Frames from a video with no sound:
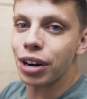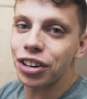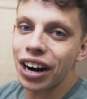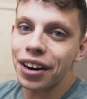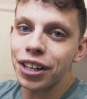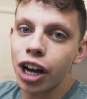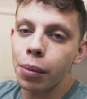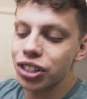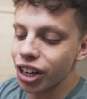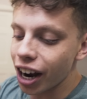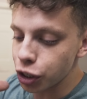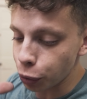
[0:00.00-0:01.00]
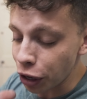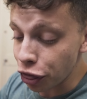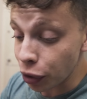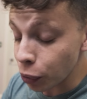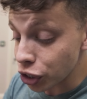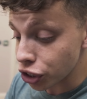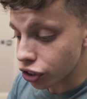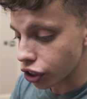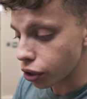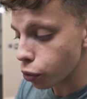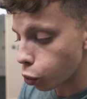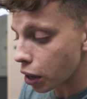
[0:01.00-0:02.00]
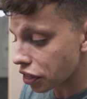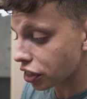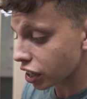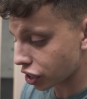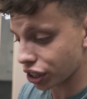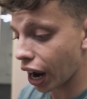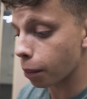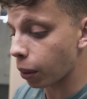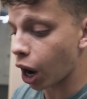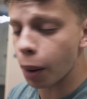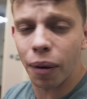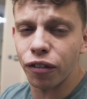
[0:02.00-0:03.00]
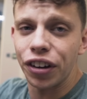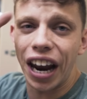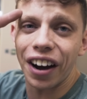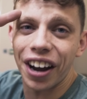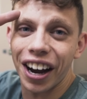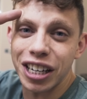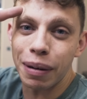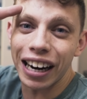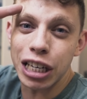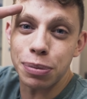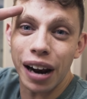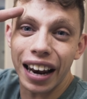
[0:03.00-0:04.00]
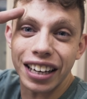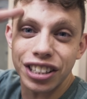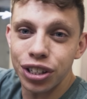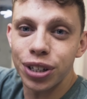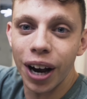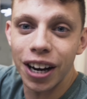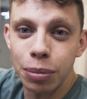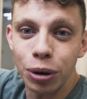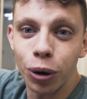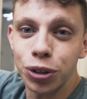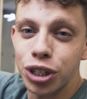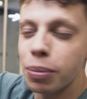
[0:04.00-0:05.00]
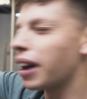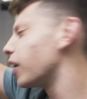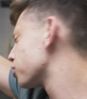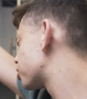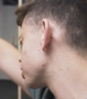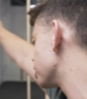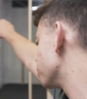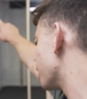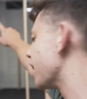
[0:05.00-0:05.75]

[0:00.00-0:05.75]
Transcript: me know down in the comments, guys, what you think we should do with this soundbar. But for now, guys, my name's been Alex. You guys have been awesome, and I'll see you